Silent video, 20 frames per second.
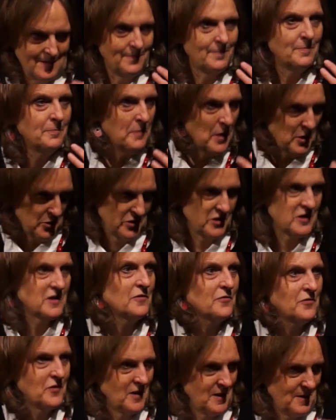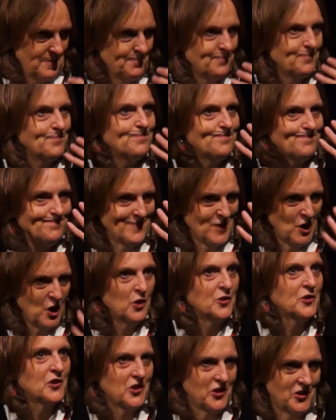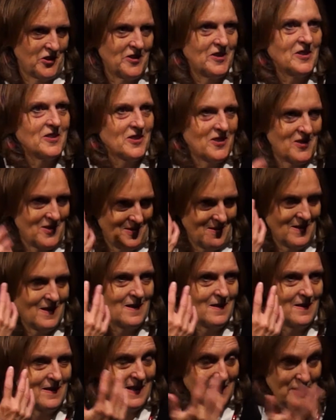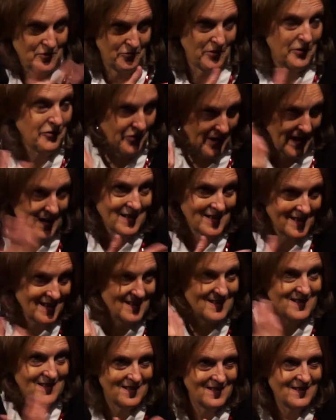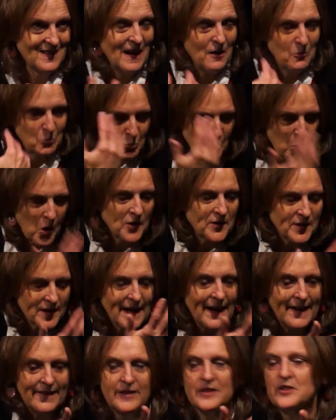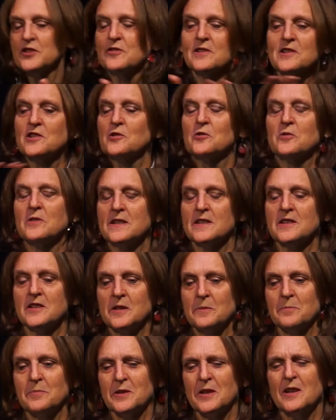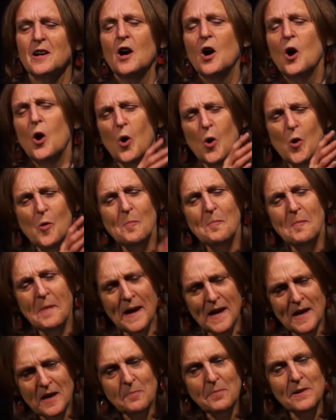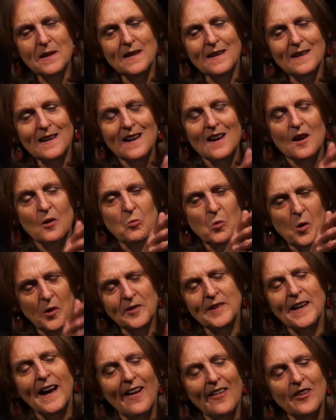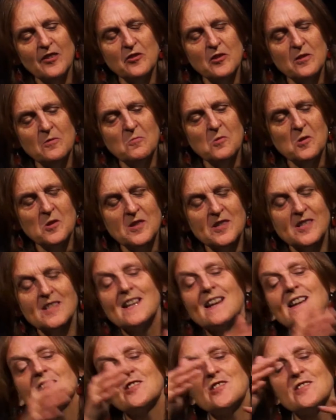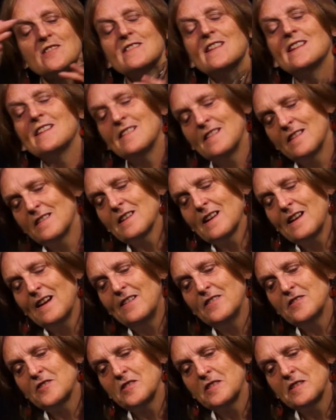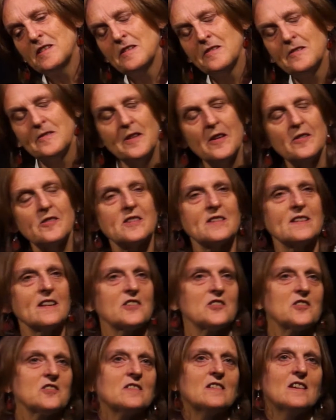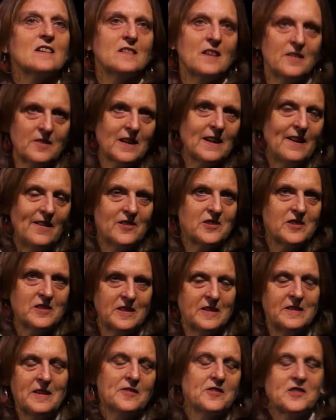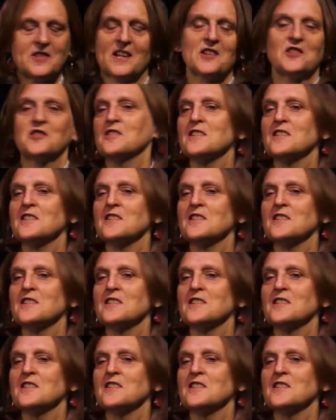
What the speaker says: most of the consciousness is refracted. That one character is your interpreter. Or maybe one character in one section, then another character in another section, another character in another section.